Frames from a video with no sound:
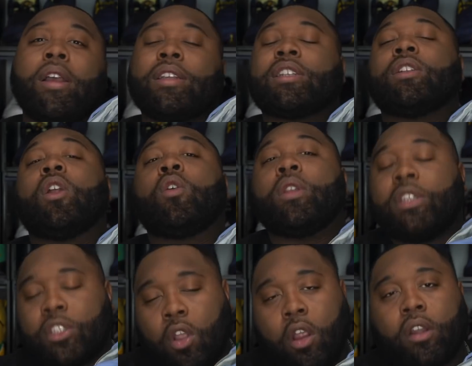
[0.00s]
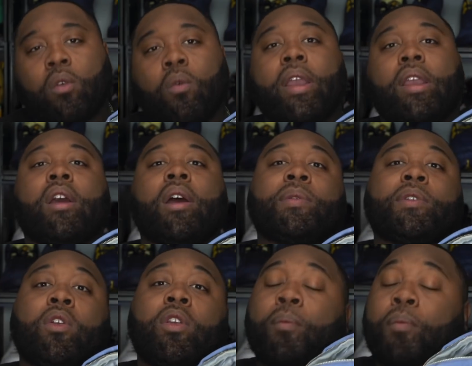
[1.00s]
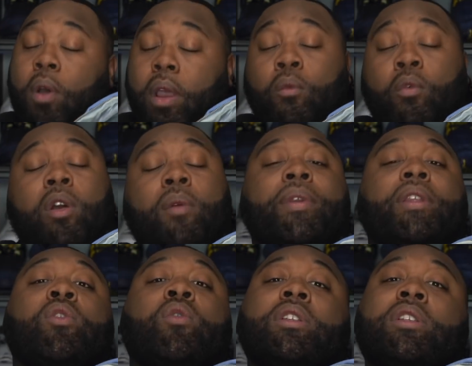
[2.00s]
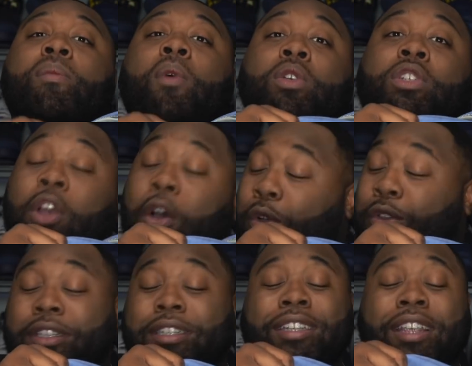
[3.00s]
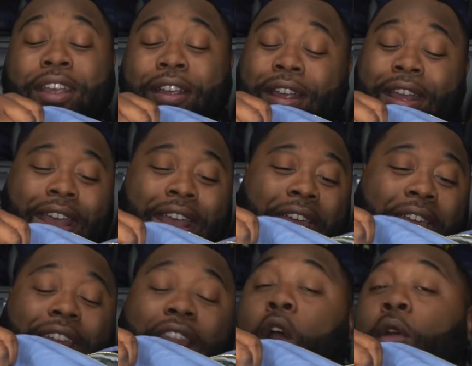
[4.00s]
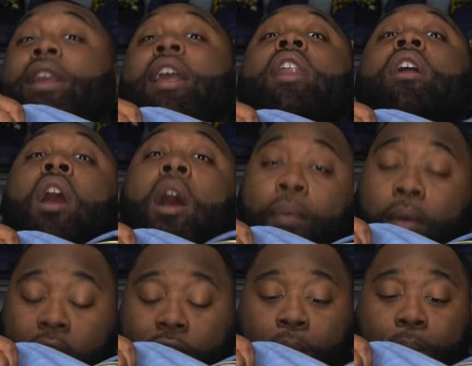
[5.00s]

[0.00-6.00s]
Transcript: is slowly starting to wake up, so your boy will be doing some more shows this year. And I already got a couple of them